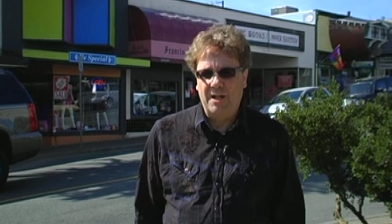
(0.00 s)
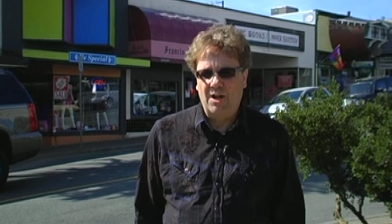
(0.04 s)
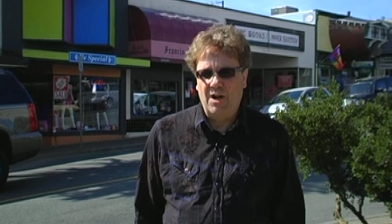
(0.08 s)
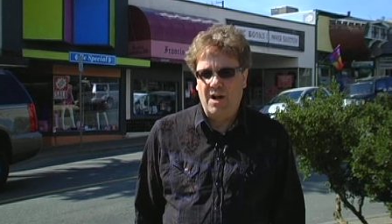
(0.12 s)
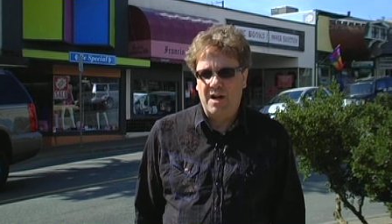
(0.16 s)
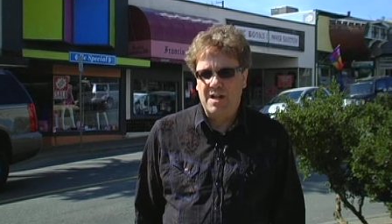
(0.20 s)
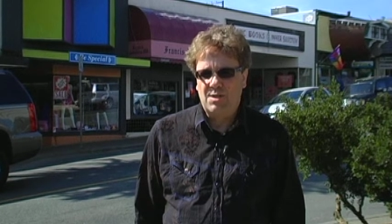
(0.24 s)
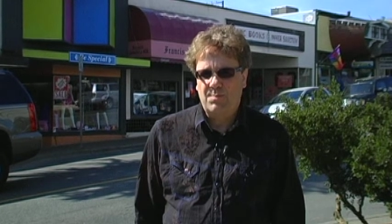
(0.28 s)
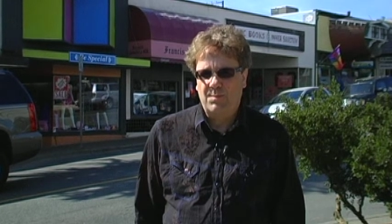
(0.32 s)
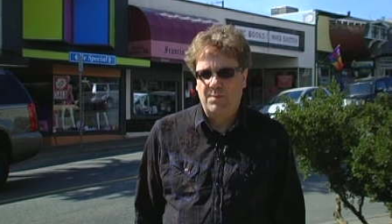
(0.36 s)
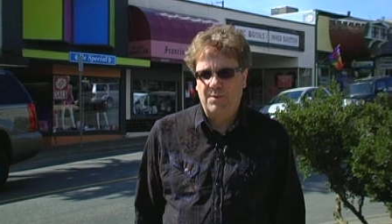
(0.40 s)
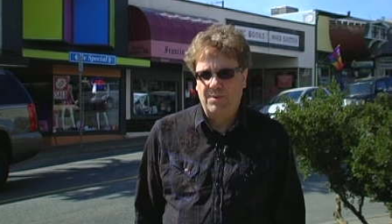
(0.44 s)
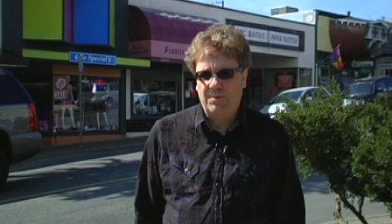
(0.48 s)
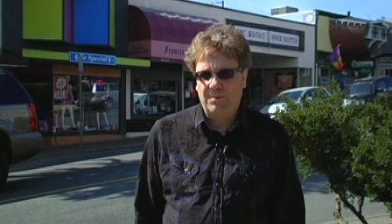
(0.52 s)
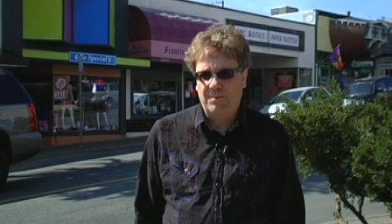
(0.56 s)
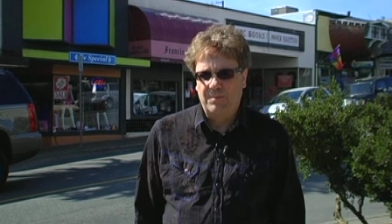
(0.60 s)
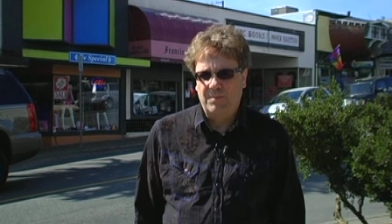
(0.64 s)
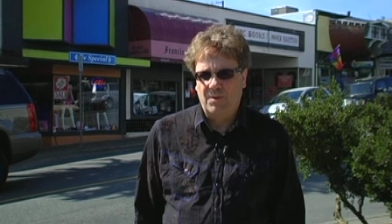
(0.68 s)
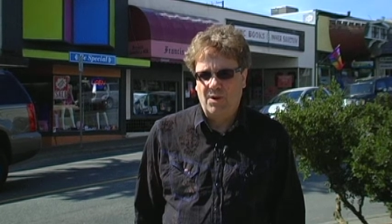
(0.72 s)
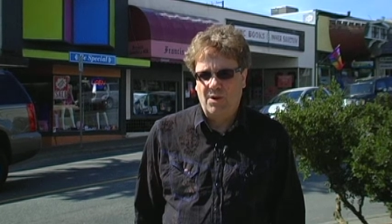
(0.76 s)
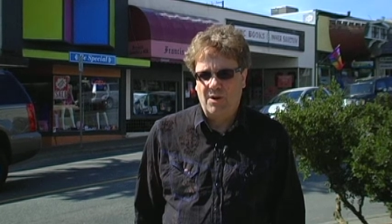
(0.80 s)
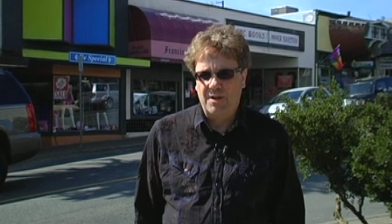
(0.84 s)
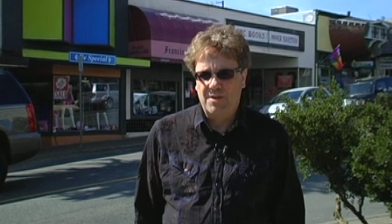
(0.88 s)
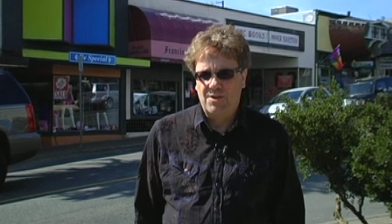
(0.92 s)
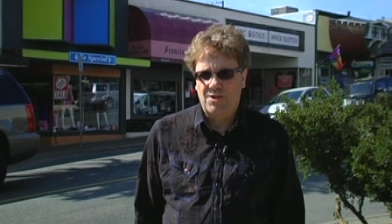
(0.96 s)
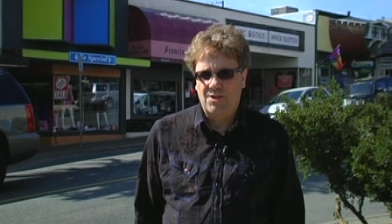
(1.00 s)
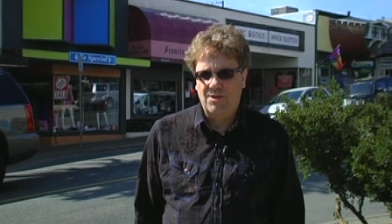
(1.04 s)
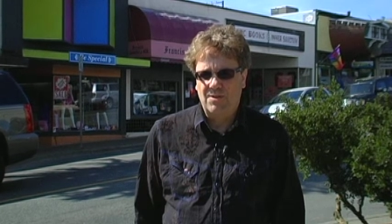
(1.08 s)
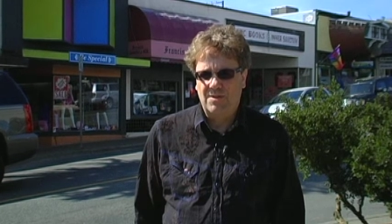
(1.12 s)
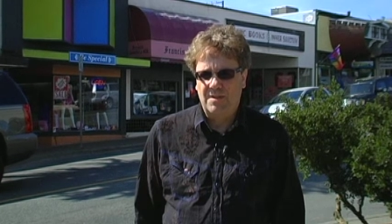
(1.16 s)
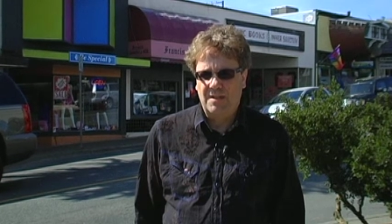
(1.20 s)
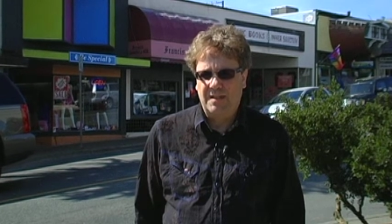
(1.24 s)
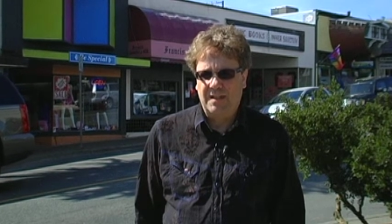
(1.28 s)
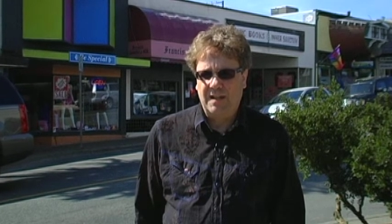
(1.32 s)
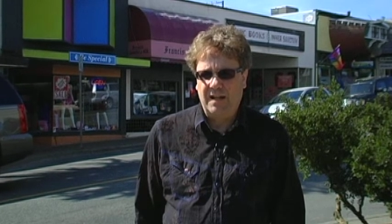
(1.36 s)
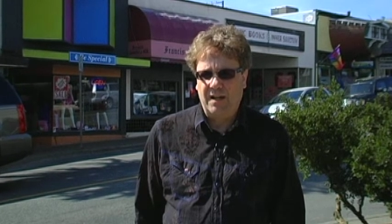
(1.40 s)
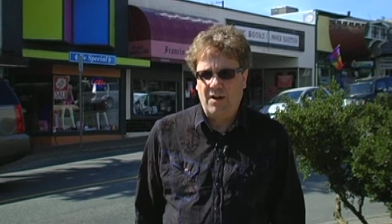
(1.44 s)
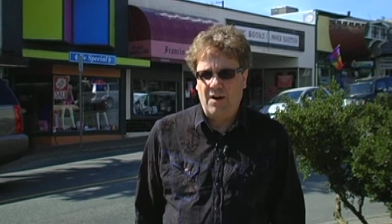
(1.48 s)
gospel concert to
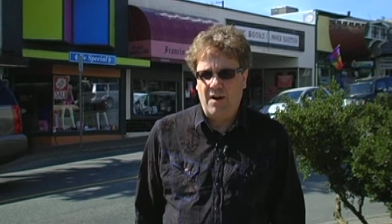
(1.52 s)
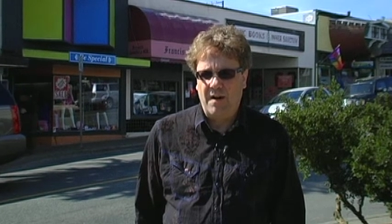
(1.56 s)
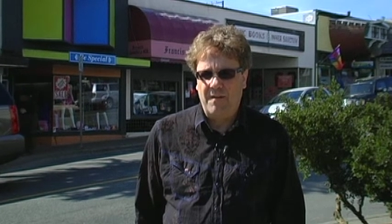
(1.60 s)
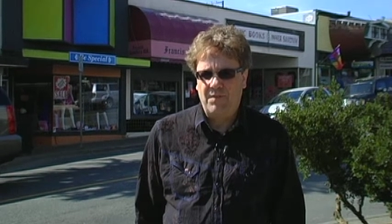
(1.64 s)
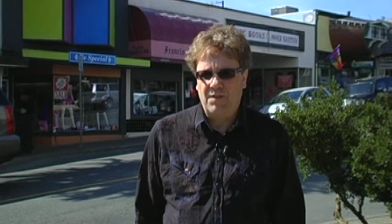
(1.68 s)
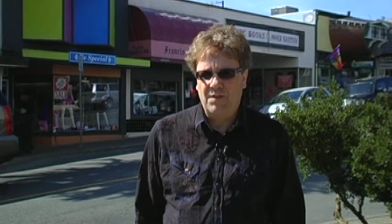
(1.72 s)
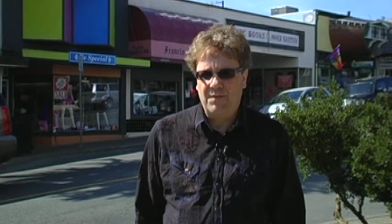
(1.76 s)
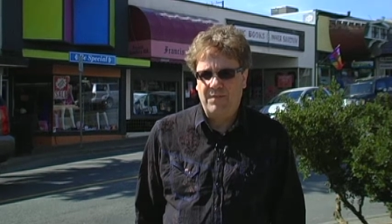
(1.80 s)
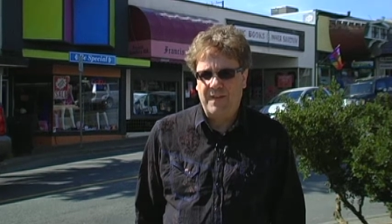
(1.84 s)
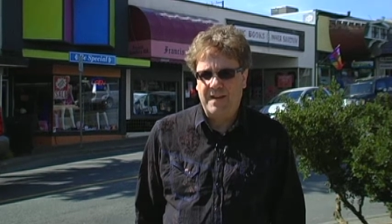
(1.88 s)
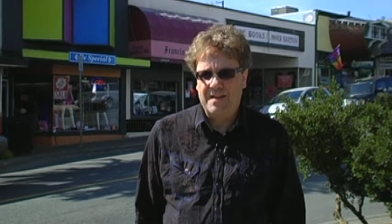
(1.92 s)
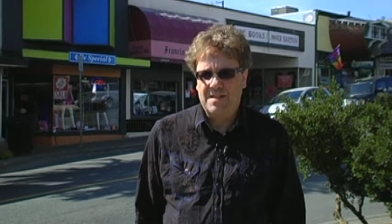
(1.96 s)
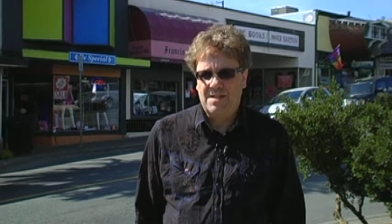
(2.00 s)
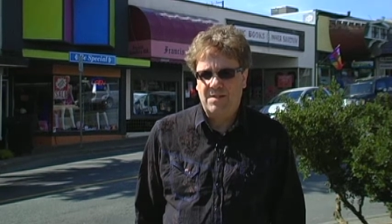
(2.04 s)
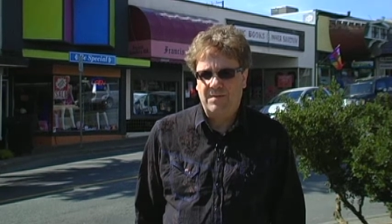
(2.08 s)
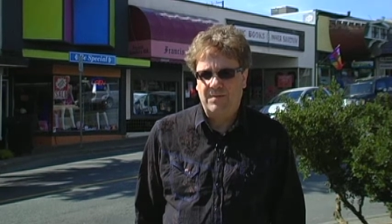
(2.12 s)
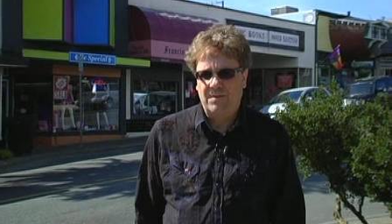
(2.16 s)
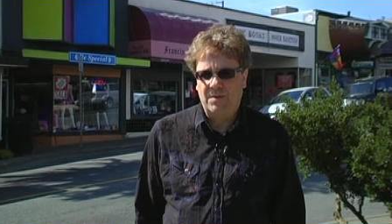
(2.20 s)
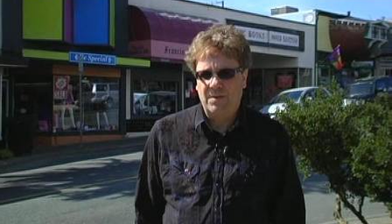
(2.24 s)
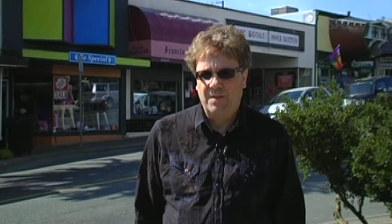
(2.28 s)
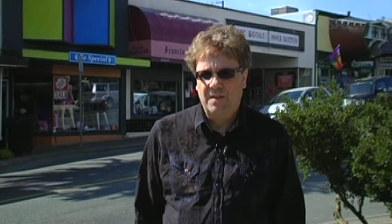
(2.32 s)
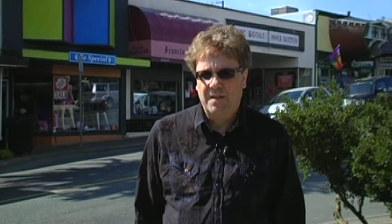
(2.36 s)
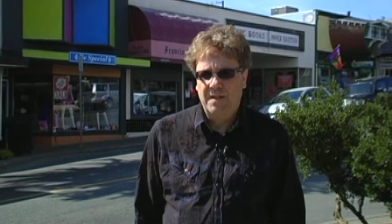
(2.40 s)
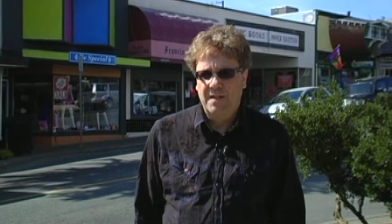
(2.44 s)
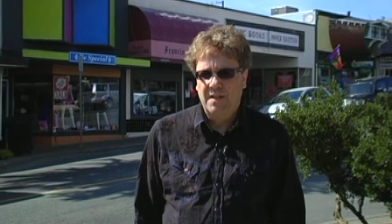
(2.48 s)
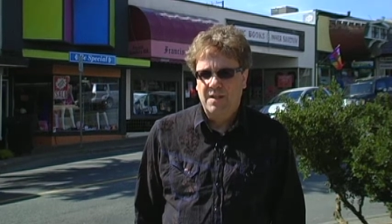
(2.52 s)
kick off the festival.